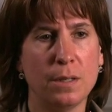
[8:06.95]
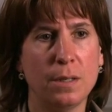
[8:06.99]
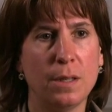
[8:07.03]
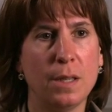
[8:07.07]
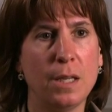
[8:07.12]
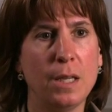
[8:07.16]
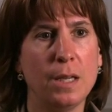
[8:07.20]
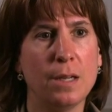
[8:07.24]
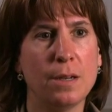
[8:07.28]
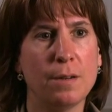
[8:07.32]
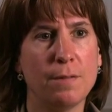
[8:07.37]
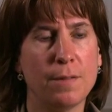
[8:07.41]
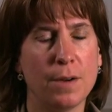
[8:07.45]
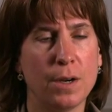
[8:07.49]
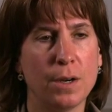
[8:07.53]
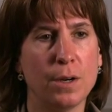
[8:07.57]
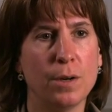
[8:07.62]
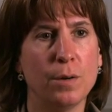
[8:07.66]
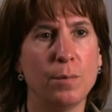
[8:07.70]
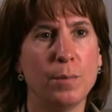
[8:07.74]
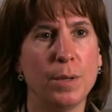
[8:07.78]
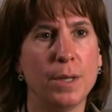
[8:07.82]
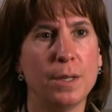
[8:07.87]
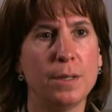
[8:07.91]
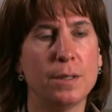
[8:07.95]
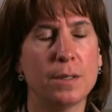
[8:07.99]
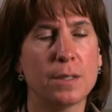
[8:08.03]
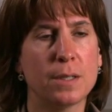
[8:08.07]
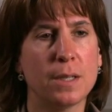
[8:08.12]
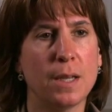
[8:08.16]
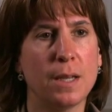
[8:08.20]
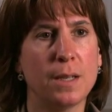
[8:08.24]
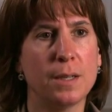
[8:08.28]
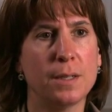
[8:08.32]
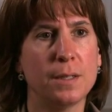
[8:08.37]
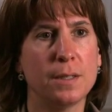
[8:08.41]
in the environments,
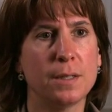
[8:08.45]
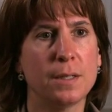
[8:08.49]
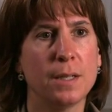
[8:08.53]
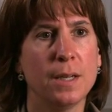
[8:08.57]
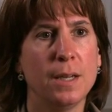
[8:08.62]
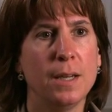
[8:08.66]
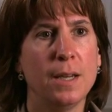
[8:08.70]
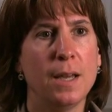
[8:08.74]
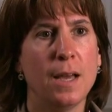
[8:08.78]
and